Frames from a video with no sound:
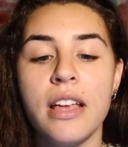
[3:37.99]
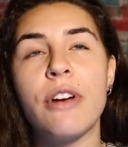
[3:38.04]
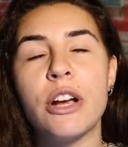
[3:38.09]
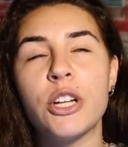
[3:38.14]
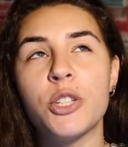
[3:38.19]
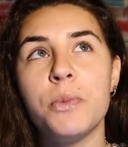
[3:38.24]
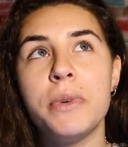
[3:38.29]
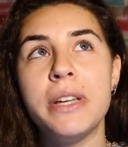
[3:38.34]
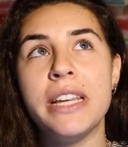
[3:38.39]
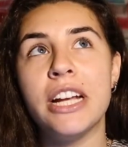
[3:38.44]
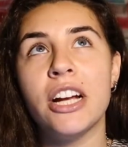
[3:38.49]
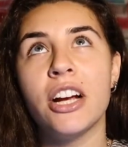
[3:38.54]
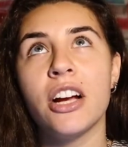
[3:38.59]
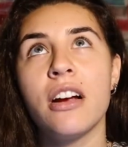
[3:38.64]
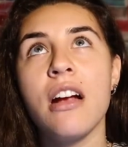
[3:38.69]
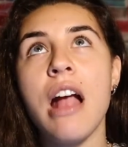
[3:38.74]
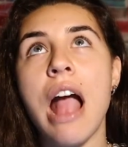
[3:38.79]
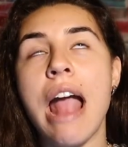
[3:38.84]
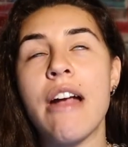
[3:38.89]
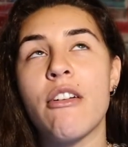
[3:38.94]
Freshman
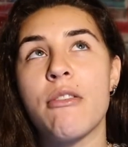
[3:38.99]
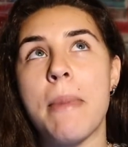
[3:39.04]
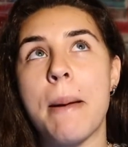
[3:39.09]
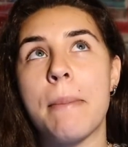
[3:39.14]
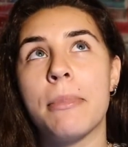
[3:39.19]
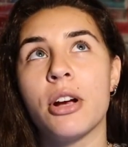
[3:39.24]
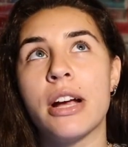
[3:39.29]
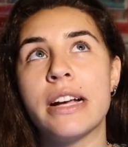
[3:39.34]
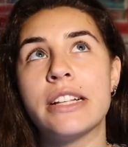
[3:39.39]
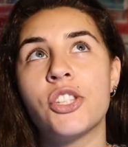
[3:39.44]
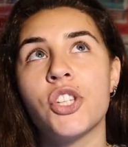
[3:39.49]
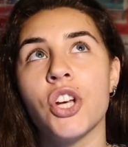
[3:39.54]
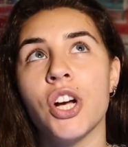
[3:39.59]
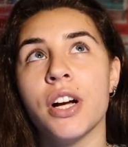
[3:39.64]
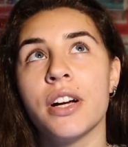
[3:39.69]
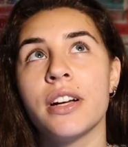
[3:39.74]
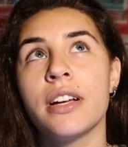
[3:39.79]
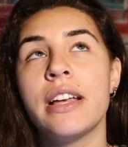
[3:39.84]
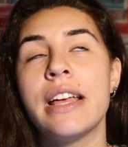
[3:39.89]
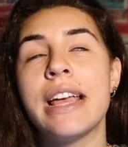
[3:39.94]
year, I remember I
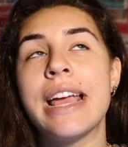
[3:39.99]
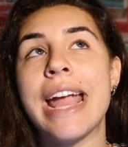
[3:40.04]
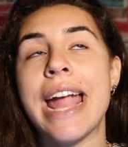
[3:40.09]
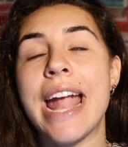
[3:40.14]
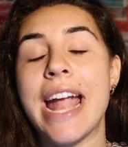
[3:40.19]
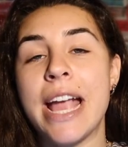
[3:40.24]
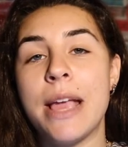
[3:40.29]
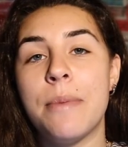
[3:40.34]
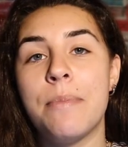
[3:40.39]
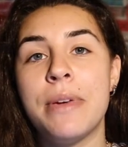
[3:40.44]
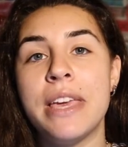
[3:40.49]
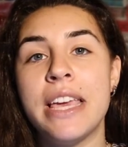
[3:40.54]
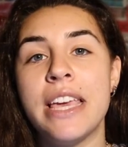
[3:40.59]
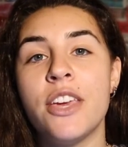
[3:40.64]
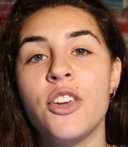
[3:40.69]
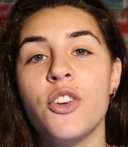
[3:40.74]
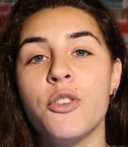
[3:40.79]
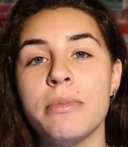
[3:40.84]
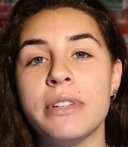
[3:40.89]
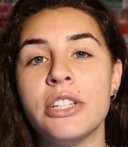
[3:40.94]
took AP
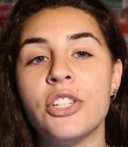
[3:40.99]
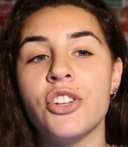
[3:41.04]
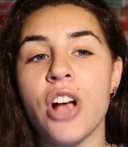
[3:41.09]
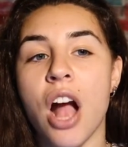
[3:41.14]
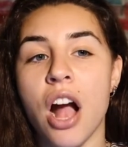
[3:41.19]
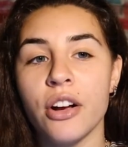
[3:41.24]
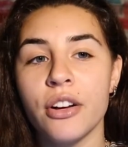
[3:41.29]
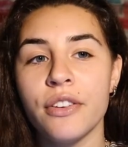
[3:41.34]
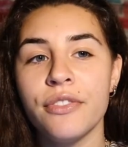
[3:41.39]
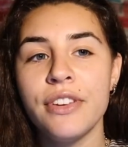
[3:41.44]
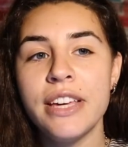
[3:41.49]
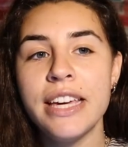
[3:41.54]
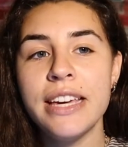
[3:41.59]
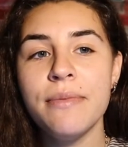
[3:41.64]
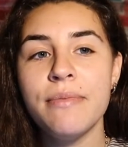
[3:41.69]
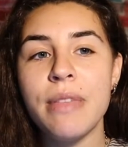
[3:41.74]
Human Geography.